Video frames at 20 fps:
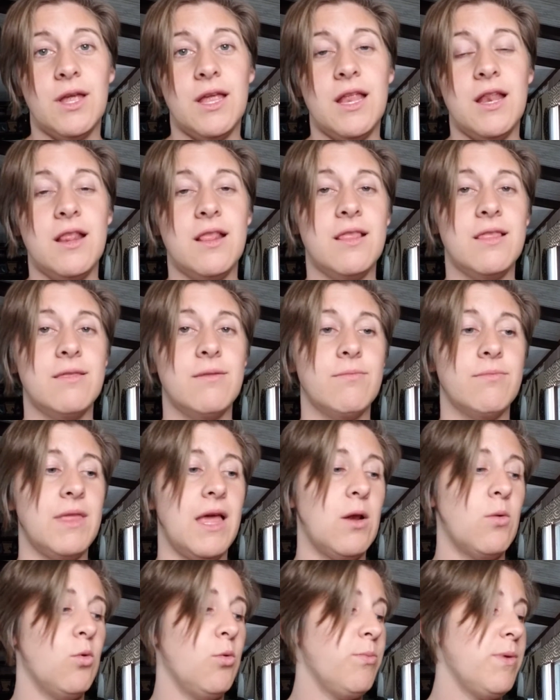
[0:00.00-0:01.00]
and
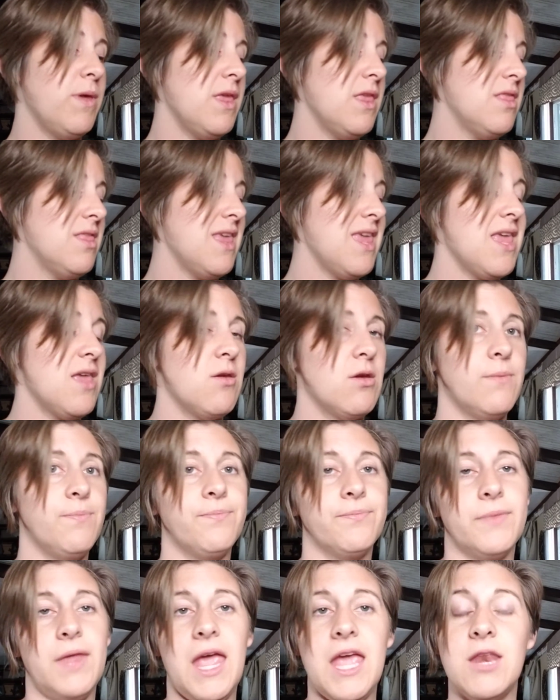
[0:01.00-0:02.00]
that will be the
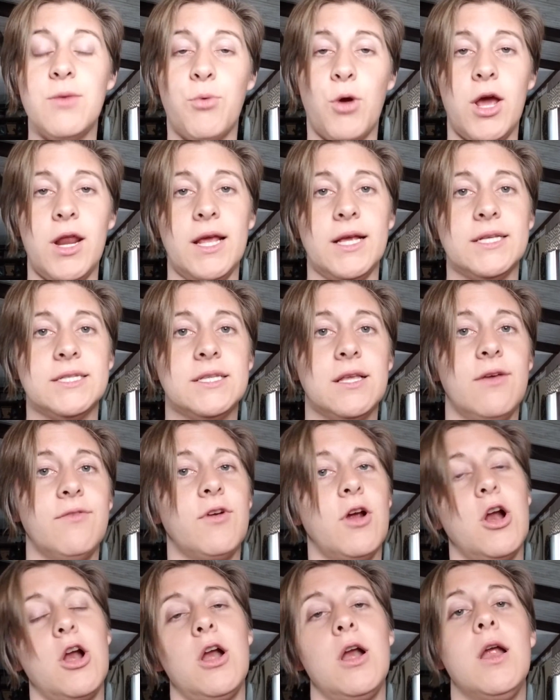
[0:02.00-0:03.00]
end products of
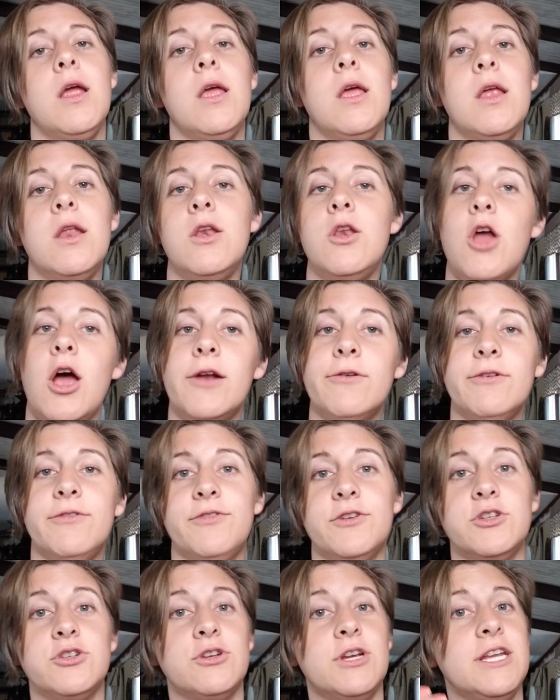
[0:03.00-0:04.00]
our
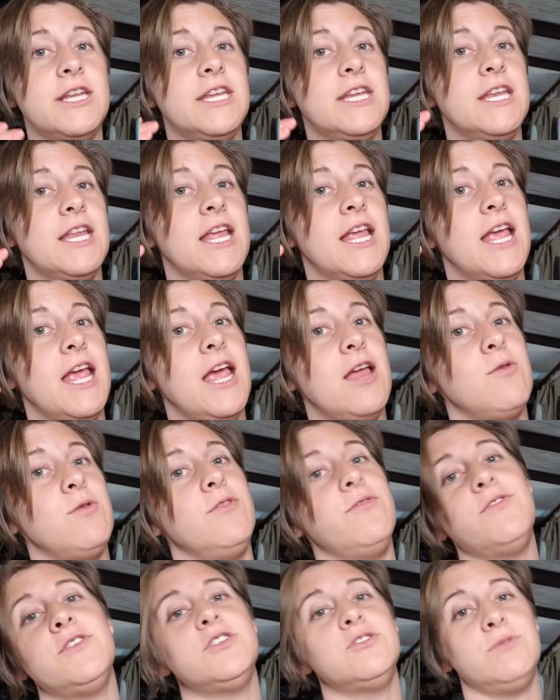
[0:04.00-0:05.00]
non-refrigerated and
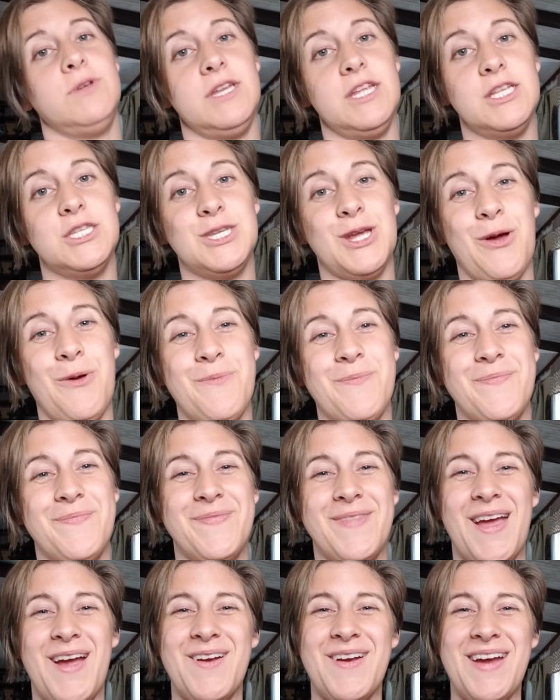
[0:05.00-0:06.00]
refrigerated dough.
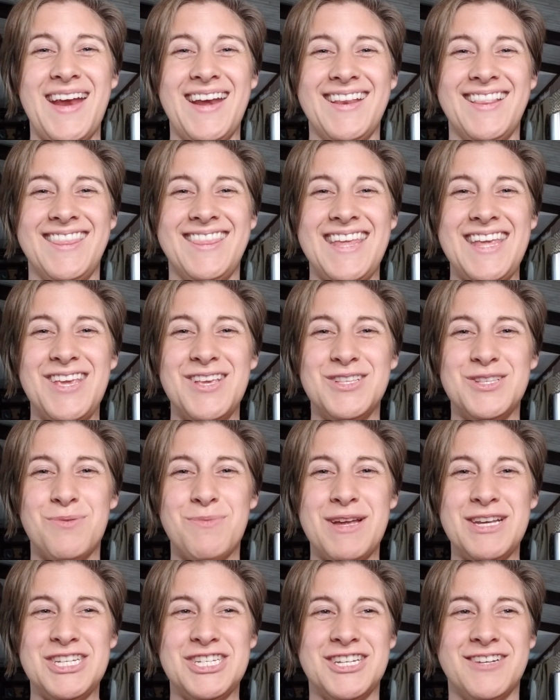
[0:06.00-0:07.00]
All right. Thank you so
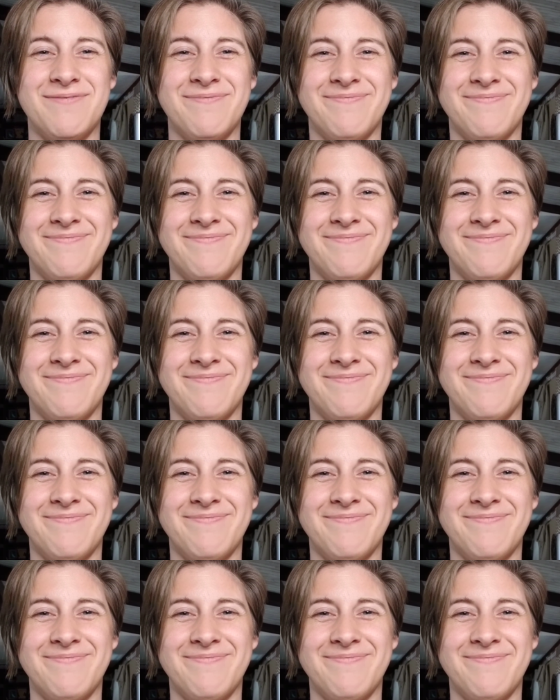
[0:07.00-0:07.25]
much.